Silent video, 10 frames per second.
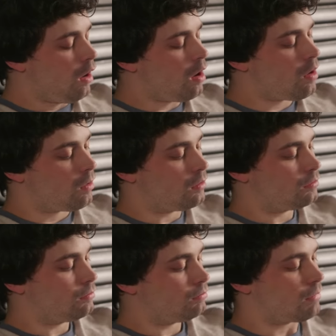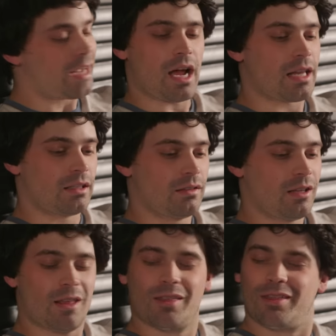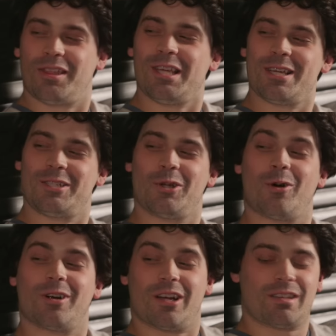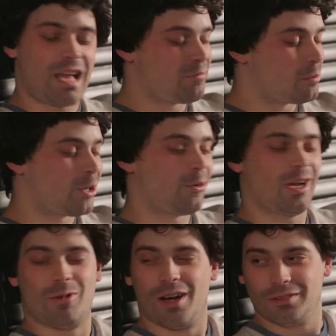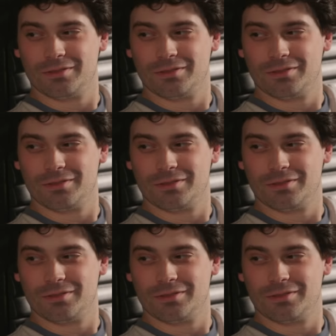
Oh, I got it. Theodora, after my grandma.